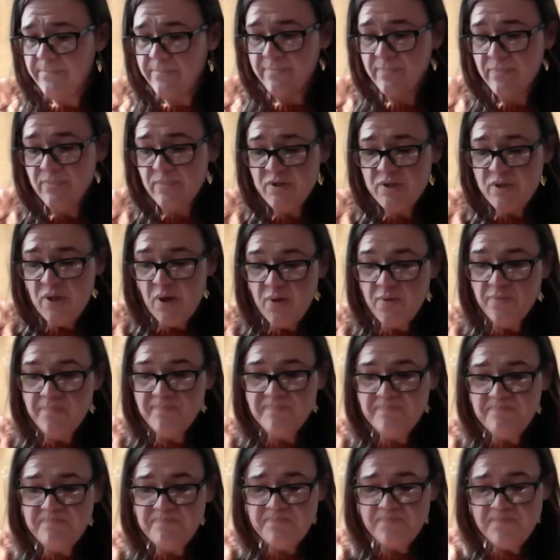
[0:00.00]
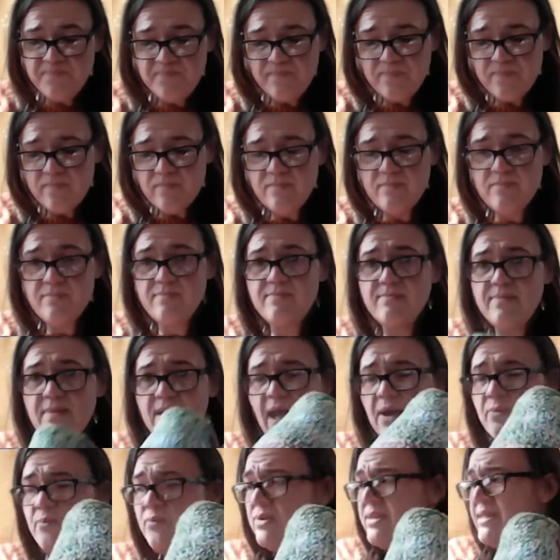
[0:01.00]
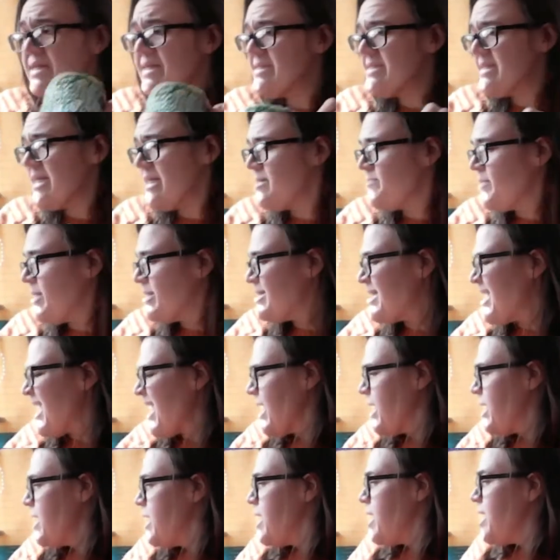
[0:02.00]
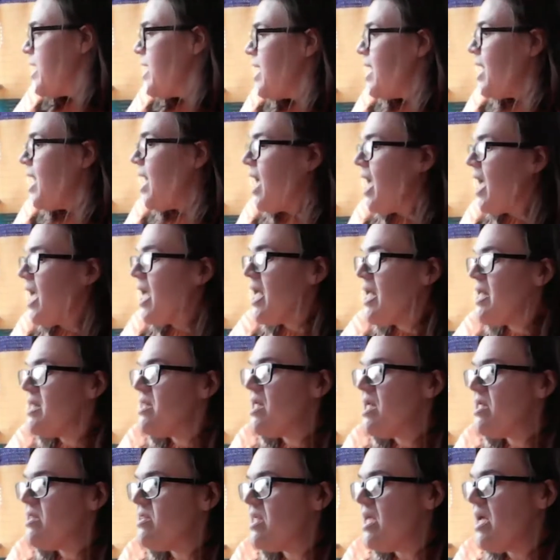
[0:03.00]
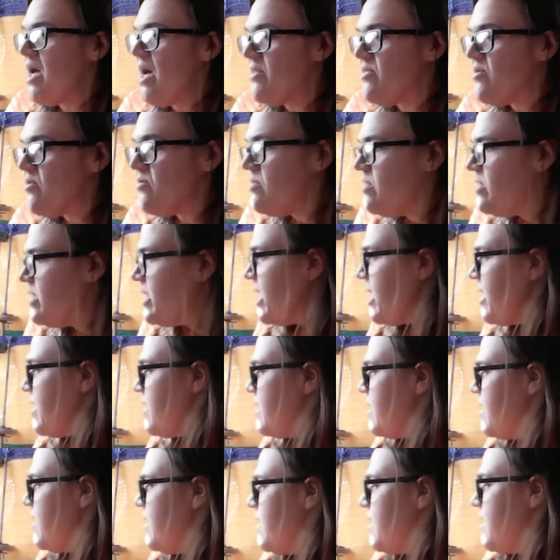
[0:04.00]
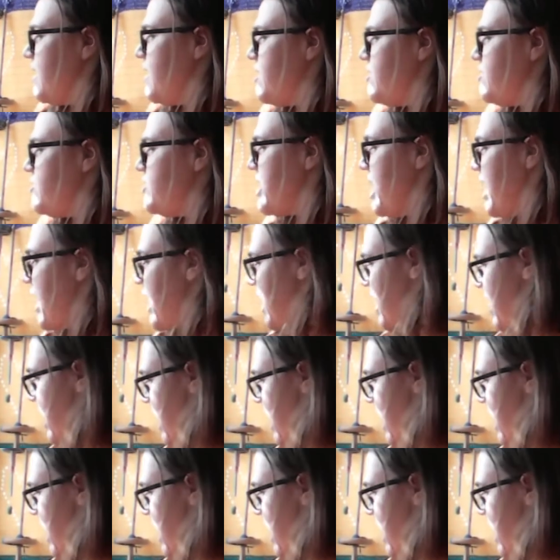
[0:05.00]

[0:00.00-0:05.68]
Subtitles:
So I'm really excited about that. And the other thing that